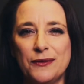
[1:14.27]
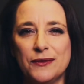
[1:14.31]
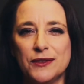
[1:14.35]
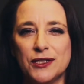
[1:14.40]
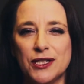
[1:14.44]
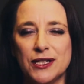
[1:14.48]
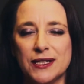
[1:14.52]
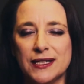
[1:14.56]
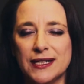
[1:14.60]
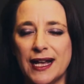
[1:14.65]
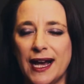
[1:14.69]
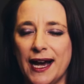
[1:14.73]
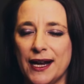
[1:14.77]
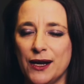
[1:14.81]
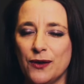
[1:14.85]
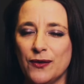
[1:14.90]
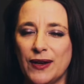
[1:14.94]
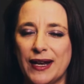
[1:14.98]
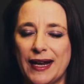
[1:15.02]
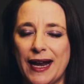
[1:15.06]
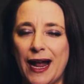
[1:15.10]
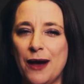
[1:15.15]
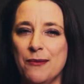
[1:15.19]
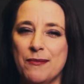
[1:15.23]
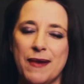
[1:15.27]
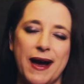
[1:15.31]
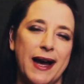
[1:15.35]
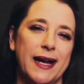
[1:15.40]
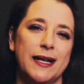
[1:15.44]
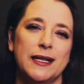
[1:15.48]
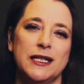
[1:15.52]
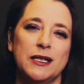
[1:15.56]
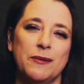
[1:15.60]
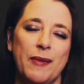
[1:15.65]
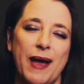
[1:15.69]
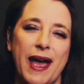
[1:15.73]
just kind of get our
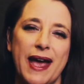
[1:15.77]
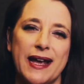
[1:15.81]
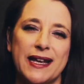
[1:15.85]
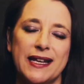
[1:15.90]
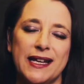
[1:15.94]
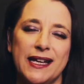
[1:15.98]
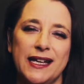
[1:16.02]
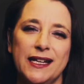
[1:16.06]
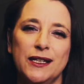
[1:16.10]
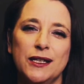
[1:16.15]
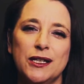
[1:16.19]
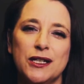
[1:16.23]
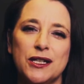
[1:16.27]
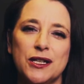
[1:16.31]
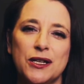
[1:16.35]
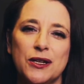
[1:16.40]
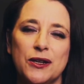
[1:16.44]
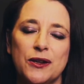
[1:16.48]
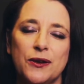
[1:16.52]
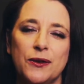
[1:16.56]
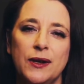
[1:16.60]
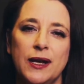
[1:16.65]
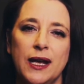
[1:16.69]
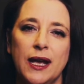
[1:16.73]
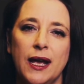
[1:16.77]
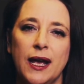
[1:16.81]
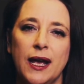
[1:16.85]
minds back into